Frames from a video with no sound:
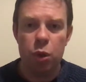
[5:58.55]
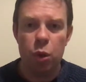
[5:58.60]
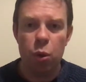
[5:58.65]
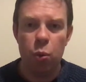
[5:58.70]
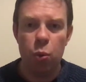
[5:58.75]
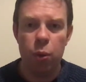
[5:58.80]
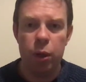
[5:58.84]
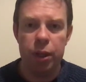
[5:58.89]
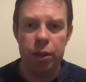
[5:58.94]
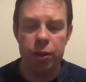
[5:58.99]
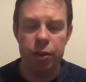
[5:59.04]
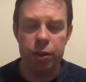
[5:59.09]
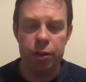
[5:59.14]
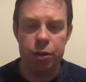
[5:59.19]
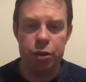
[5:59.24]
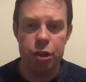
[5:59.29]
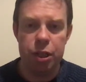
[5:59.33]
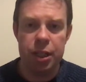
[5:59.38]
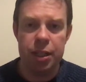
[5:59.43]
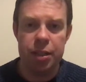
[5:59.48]
with
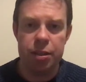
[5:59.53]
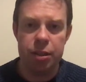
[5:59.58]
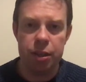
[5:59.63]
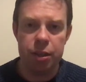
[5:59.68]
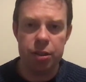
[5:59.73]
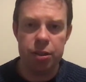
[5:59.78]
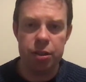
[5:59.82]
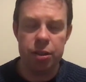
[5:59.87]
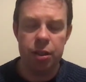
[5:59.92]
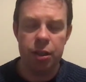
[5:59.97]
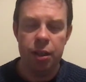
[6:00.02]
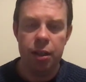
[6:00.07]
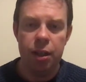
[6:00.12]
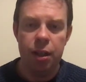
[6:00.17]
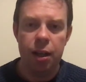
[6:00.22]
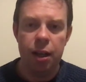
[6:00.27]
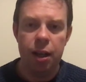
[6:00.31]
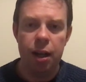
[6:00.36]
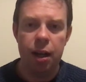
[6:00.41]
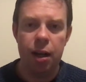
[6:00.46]
Jesus
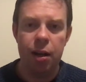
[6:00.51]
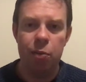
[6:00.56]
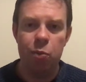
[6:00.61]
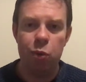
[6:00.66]
um,